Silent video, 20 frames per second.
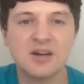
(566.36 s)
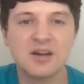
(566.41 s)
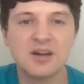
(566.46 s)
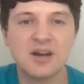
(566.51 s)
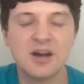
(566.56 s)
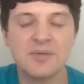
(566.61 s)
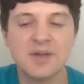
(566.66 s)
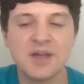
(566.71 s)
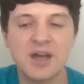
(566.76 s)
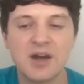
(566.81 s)

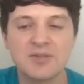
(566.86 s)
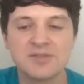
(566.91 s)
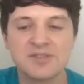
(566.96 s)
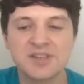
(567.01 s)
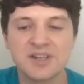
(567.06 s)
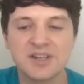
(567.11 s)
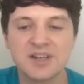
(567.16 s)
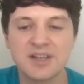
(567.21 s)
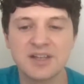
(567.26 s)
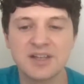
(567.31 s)
I mean, I was
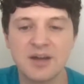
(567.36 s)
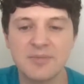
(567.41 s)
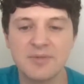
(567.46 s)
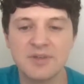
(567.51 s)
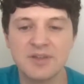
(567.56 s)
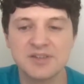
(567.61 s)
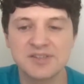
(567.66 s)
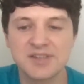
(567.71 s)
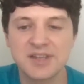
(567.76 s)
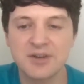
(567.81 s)
gonna. I mean,
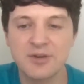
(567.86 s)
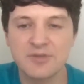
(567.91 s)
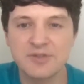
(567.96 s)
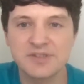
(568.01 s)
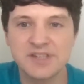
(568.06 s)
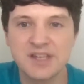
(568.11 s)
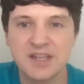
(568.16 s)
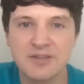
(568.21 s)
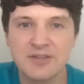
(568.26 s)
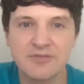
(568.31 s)
you said
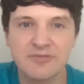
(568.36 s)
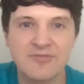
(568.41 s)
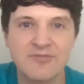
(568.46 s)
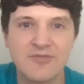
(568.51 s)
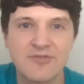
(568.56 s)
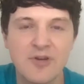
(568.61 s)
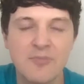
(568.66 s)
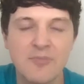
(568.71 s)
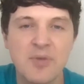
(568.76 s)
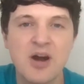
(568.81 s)
obviously
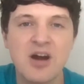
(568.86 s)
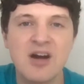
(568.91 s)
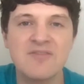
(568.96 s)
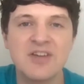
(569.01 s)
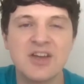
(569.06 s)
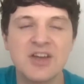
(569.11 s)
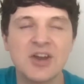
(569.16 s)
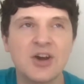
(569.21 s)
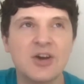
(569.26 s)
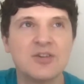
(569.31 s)
film part of it
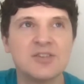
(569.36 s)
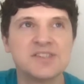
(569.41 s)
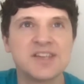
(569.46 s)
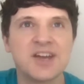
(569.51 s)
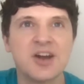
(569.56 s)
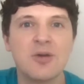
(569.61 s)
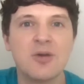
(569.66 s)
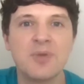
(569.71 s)
in a hotel,